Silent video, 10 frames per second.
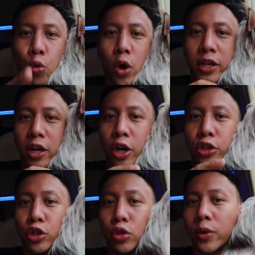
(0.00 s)
What are
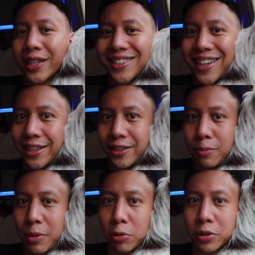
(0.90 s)
you excited
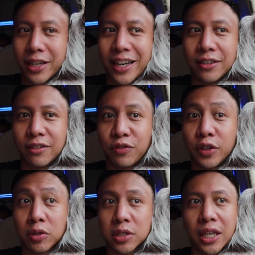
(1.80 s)
about? And it
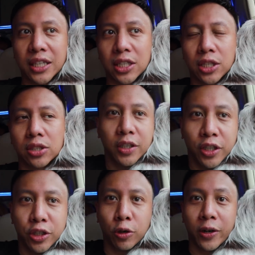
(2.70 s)
feels like
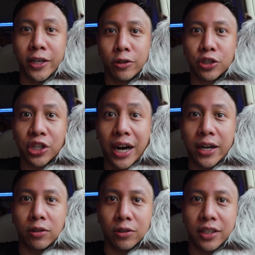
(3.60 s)
your inner
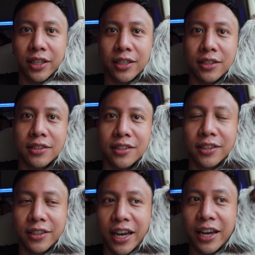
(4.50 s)
child
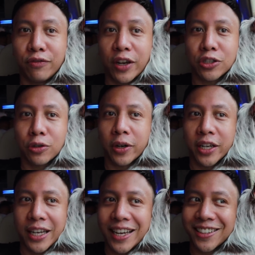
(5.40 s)
is
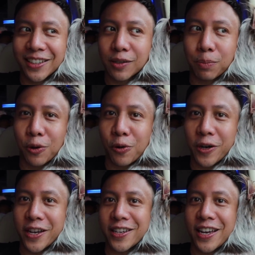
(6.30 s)
adventuring and
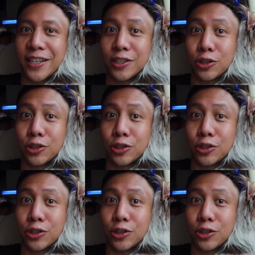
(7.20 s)
exploring and